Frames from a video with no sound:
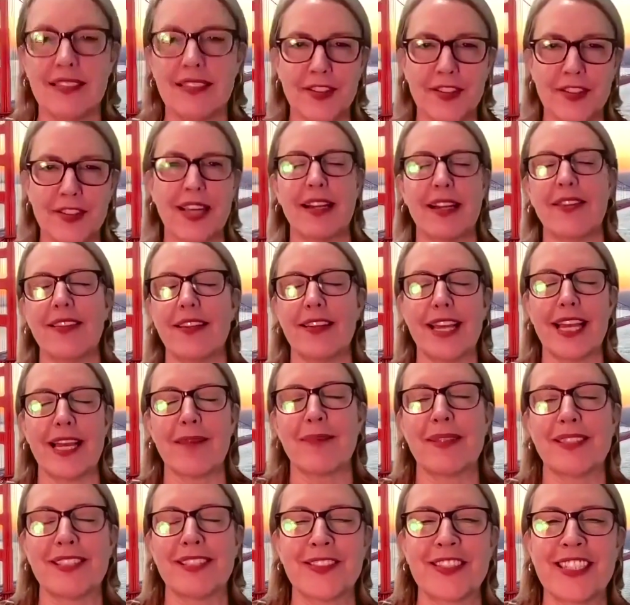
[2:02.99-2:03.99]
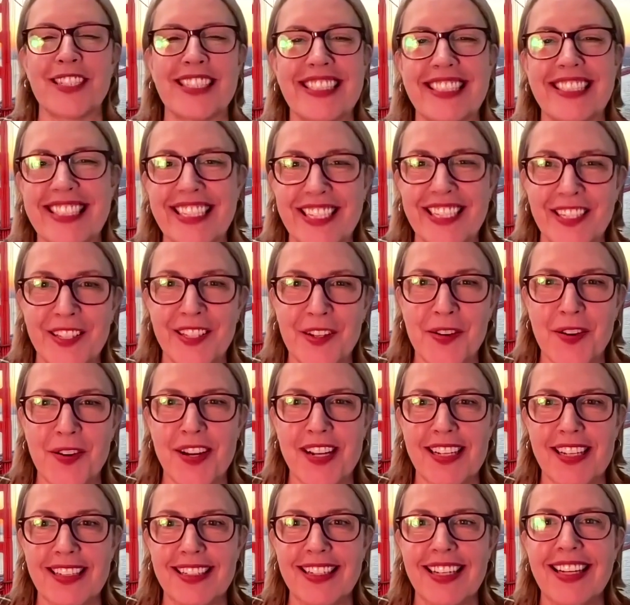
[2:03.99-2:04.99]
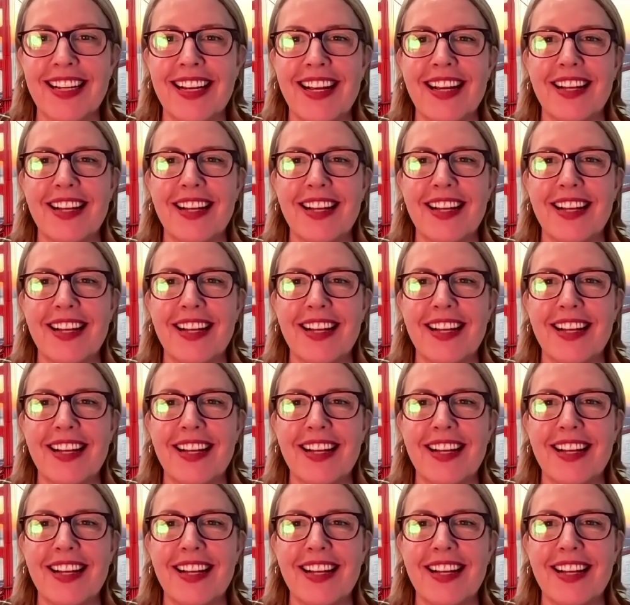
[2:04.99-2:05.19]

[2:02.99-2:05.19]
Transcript: did great on the name. It's Christy Gilhoy.